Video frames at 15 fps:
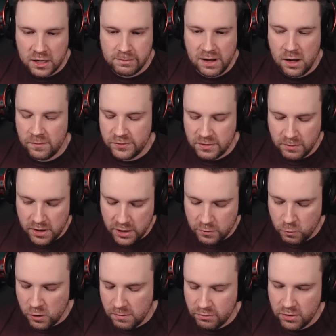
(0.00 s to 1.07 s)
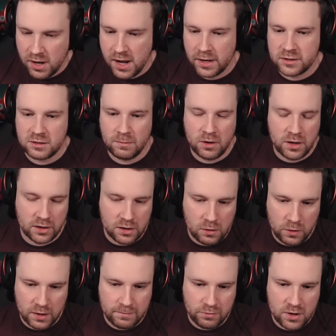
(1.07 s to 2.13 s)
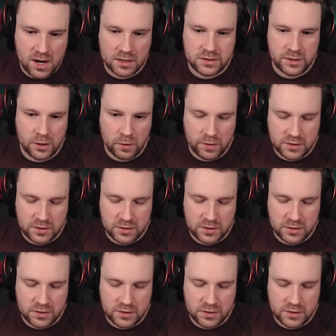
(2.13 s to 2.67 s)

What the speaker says: about Demonic Core procs, Demonic Calling procs here.